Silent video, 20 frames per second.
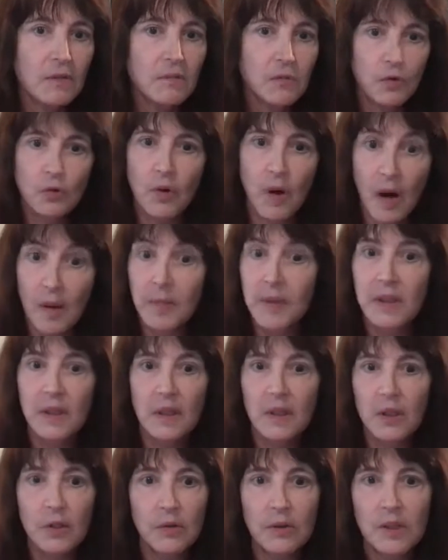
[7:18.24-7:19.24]
trauma
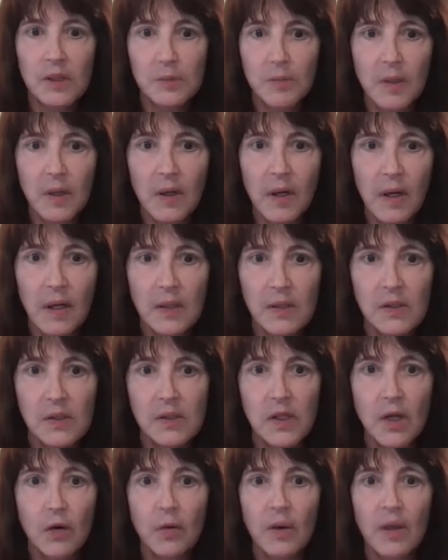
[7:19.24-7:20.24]
that you experience.
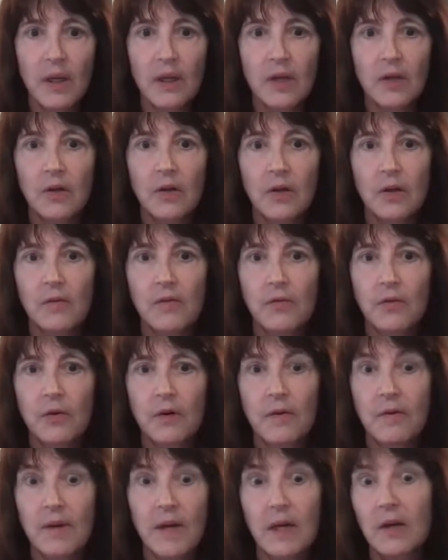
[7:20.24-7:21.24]
So it could, for
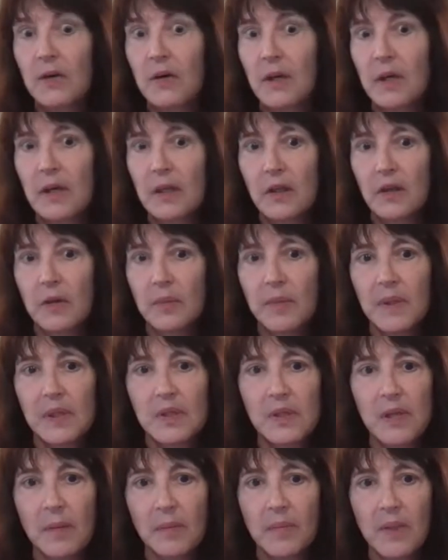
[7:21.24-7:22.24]
a veteran, it could be
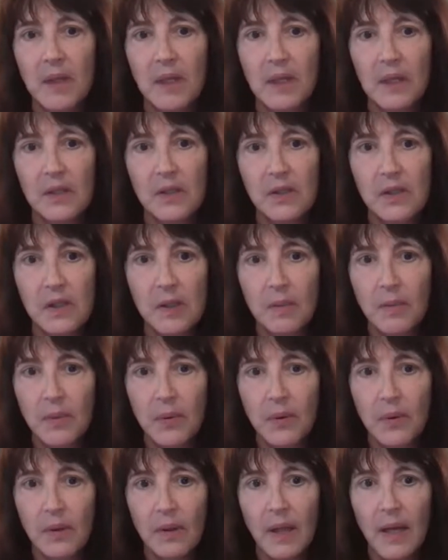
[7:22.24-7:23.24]
something as
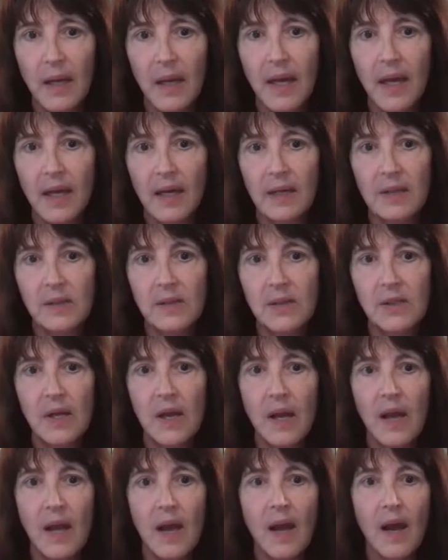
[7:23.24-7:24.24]
simple as,
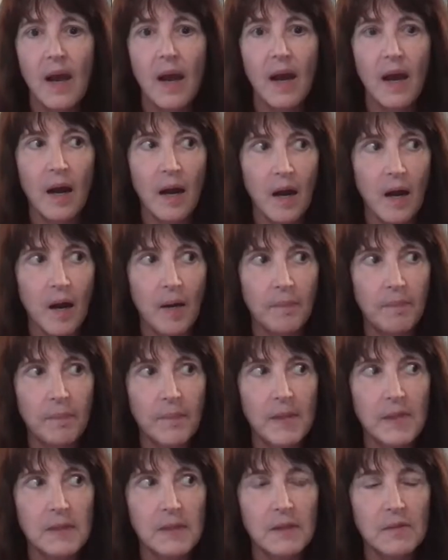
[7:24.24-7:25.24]

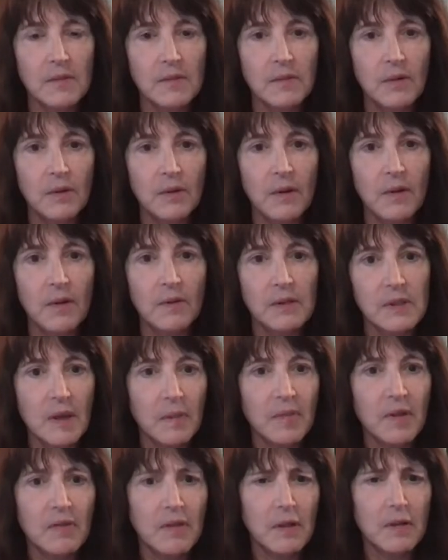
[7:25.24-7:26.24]
for
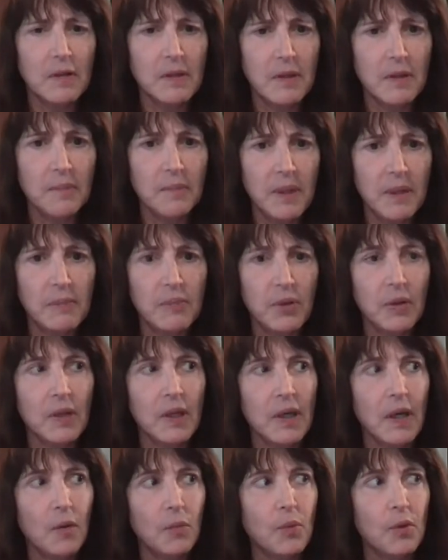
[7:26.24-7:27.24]
some of the people
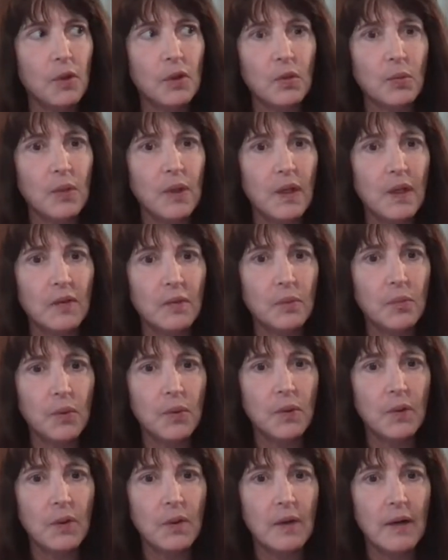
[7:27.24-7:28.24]
that I worked with
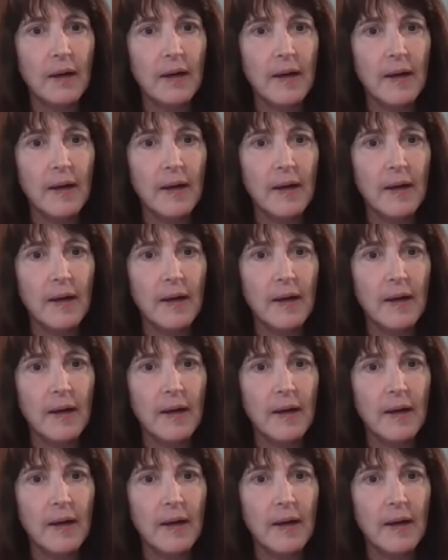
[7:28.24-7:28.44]
were